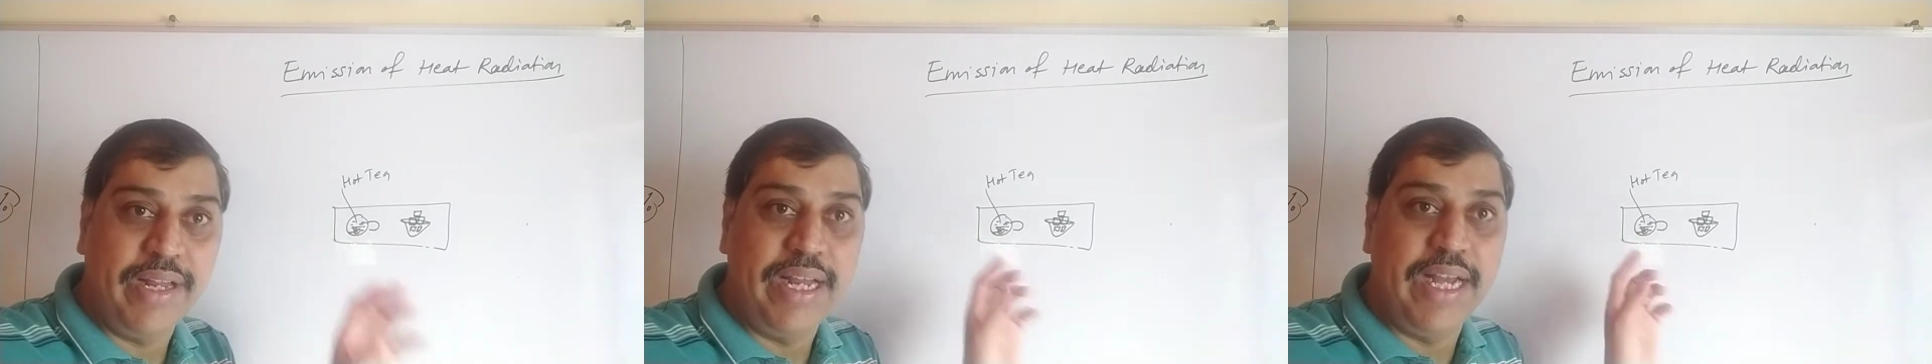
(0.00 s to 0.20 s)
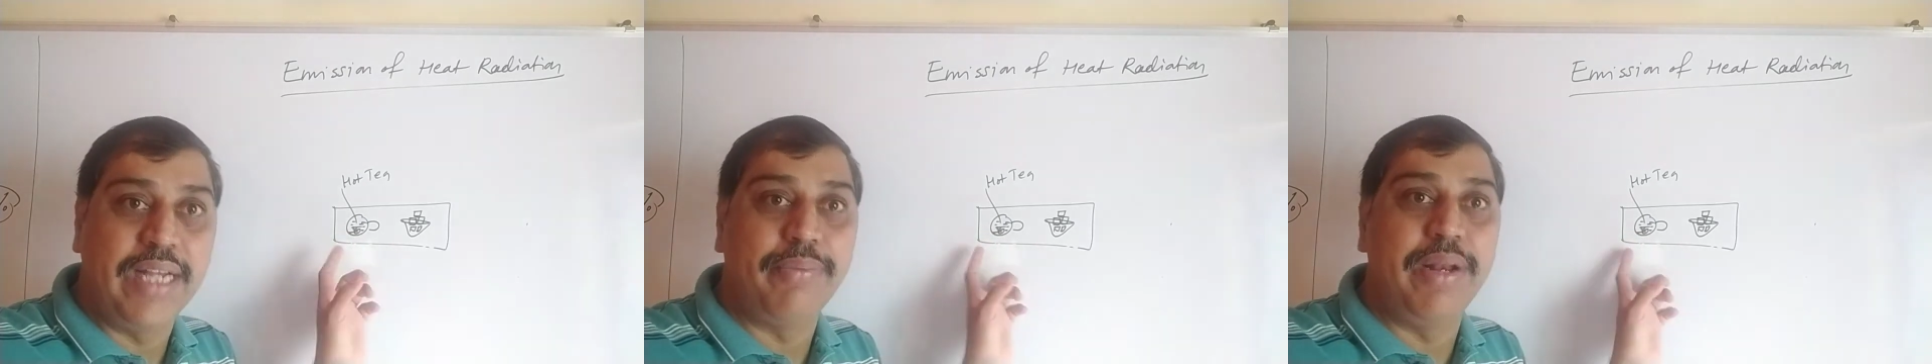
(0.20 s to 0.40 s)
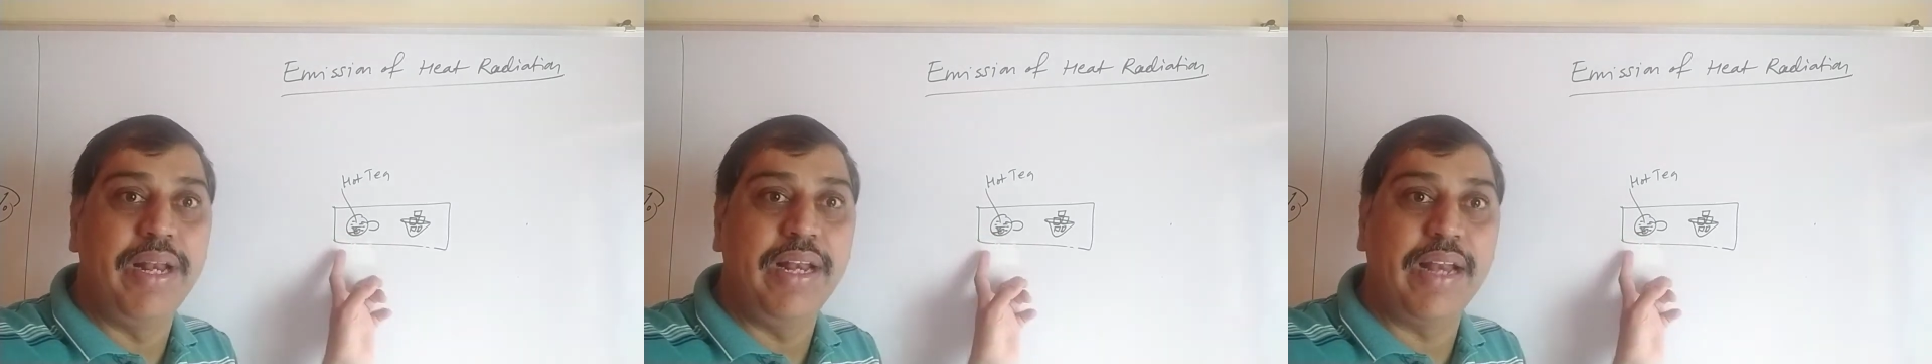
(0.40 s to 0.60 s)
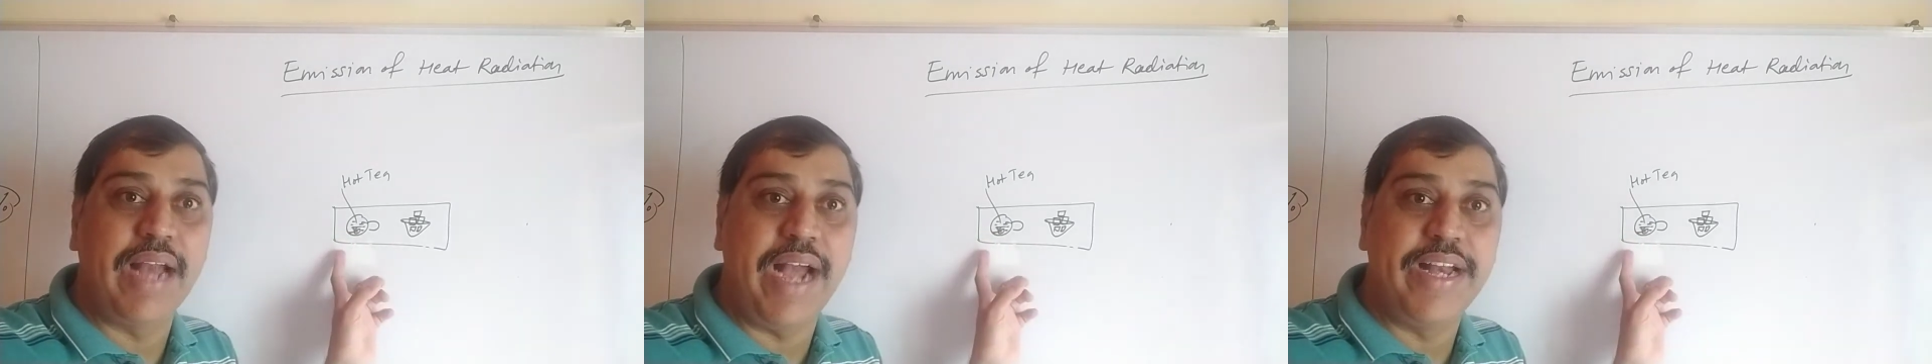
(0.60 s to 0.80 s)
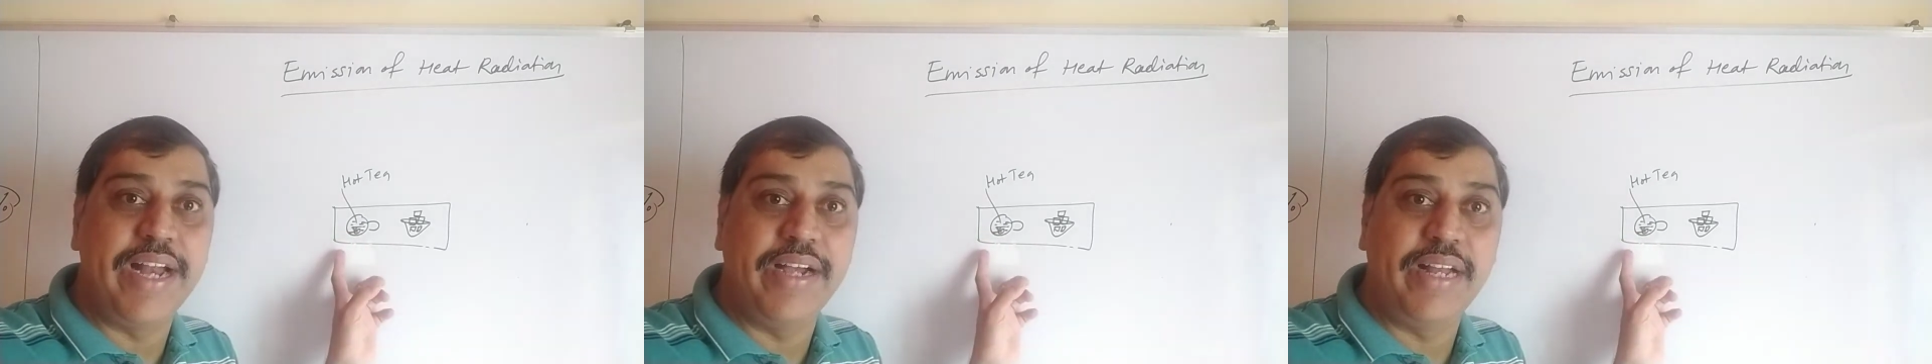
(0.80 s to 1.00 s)
It will
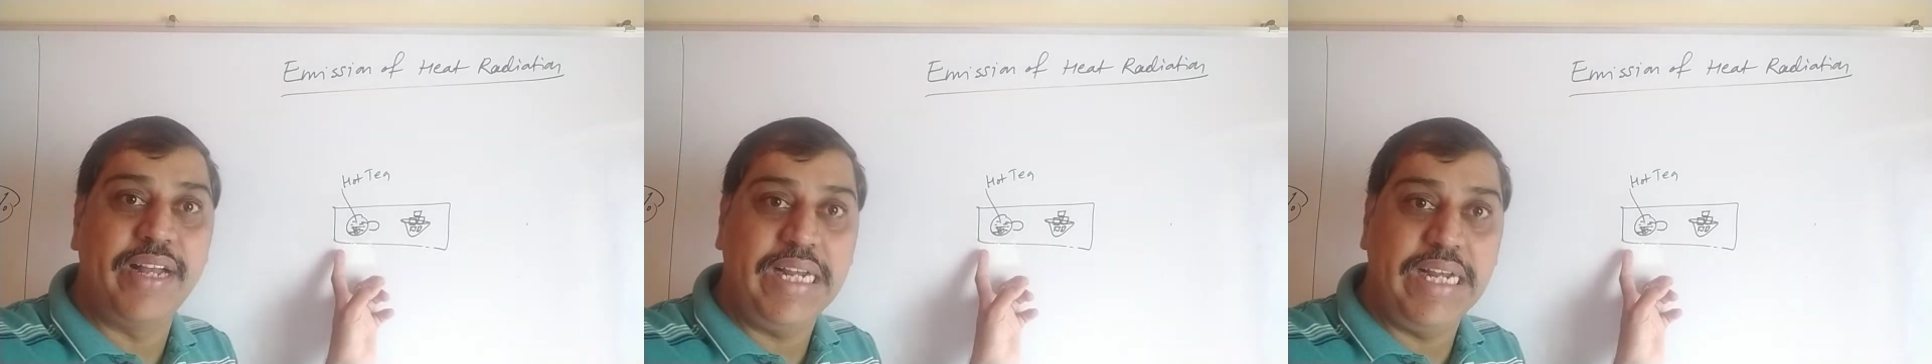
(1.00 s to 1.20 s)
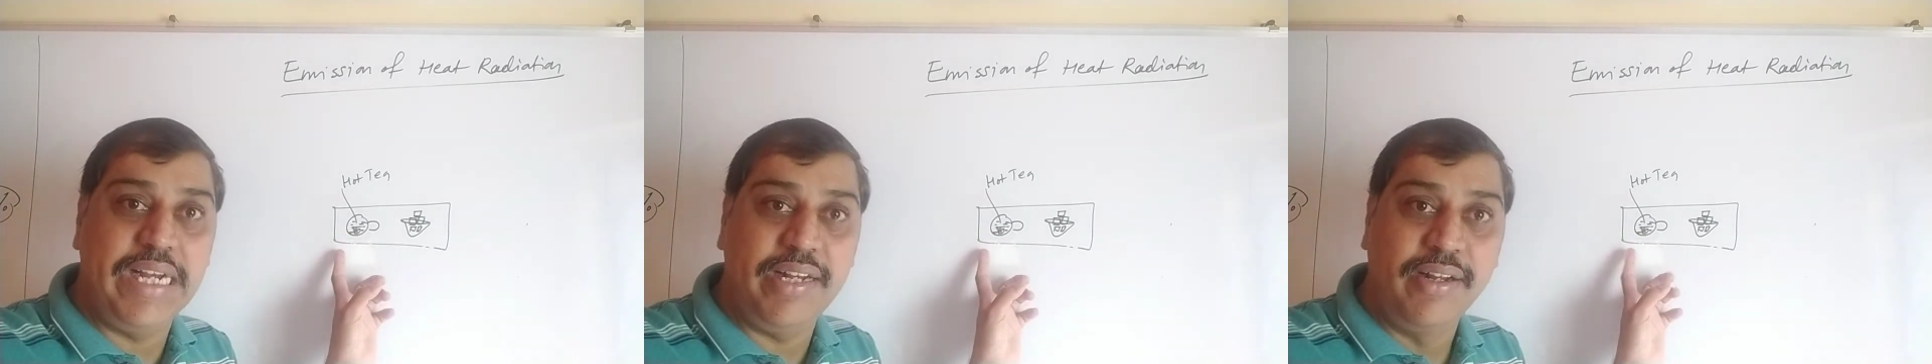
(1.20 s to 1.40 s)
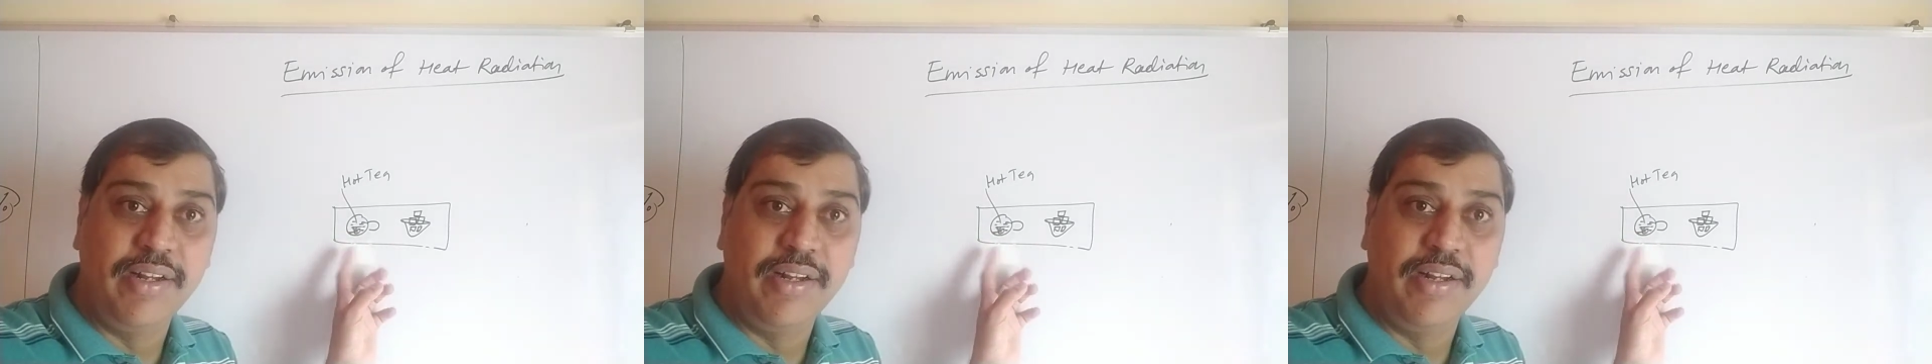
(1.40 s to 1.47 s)
radiate the heat